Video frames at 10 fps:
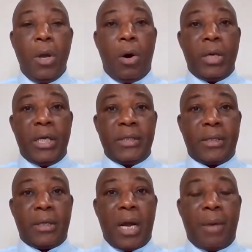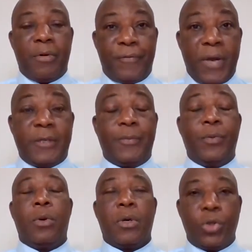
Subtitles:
on Instagram, on Facebook,